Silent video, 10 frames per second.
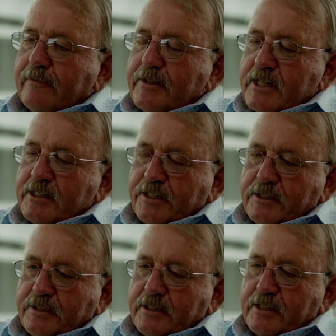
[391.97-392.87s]

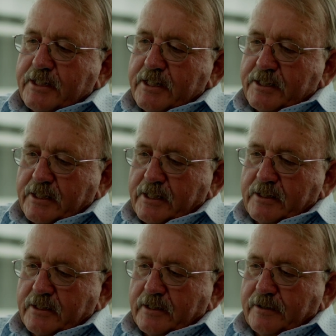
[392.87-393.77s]
physician's
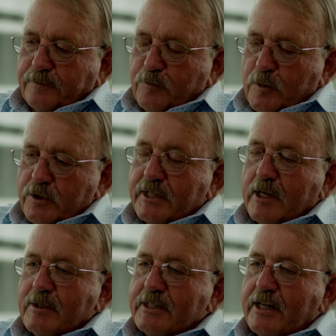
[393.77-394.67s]
assistant, whose
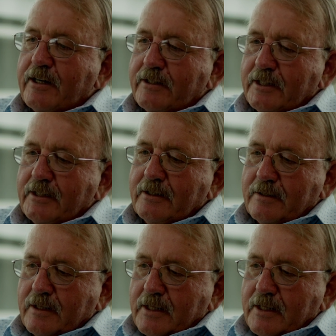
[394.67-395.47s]
name is Ariel,